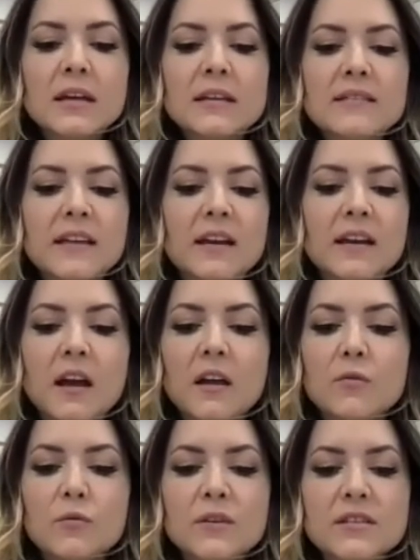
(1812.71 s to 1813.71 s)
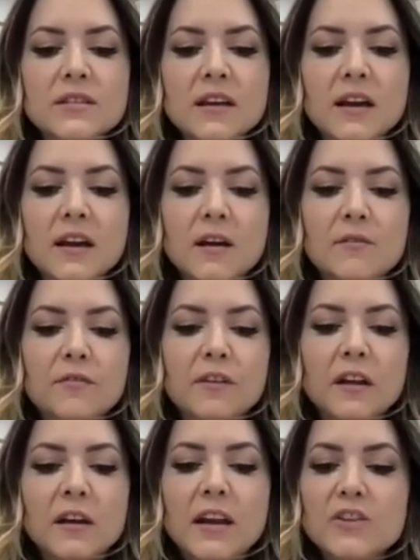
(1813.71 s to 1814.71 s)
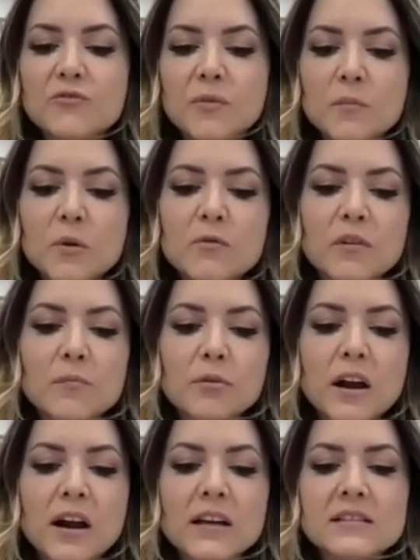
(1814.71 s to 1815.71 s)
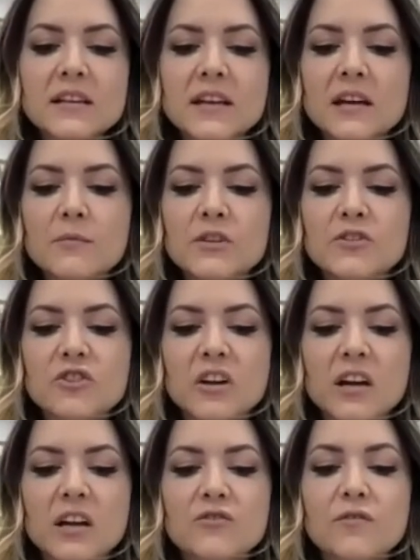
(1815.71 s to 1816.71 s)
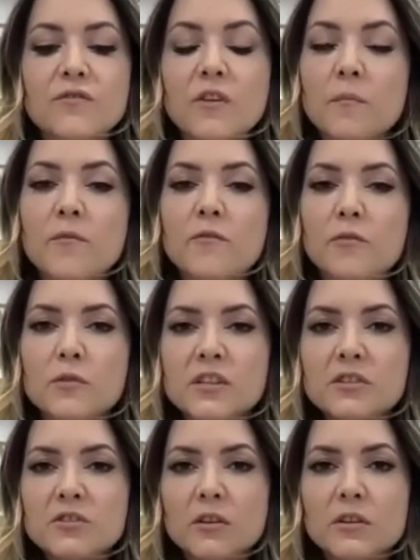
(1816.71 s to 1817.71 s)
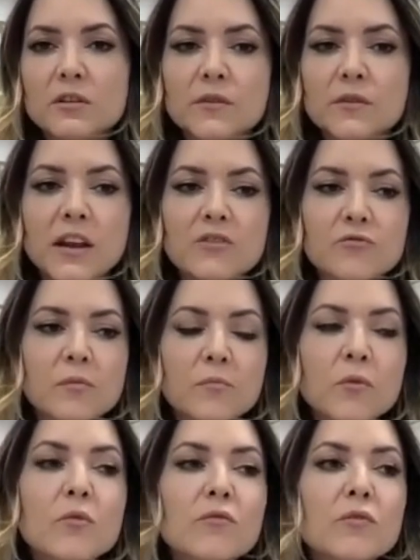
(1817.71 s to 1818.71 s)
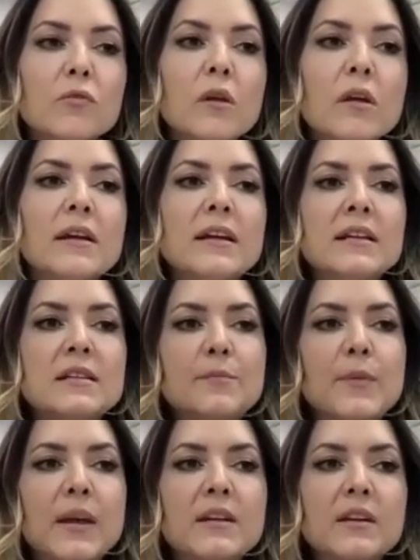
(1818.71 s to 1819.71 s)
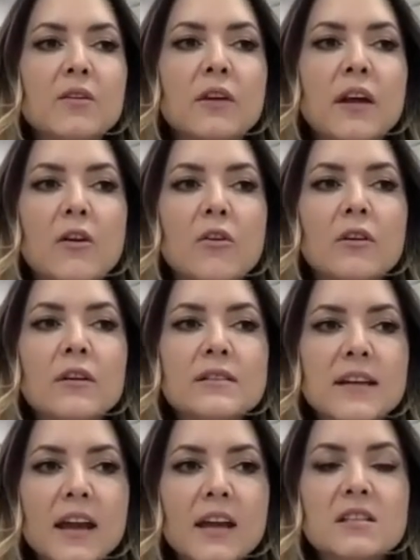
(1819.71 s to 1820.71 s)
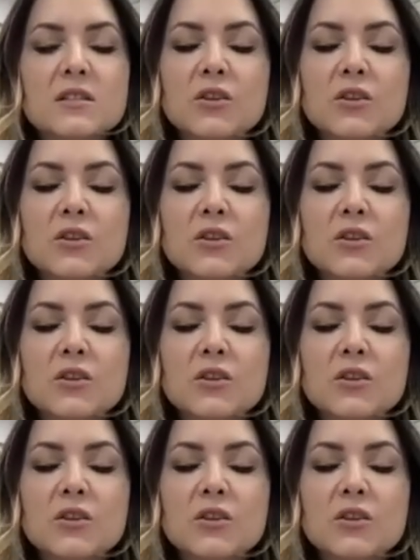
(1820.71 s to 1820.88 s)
Then I always have lash removal pricing. We charge from $40 for lash removal, depending on how long it takes.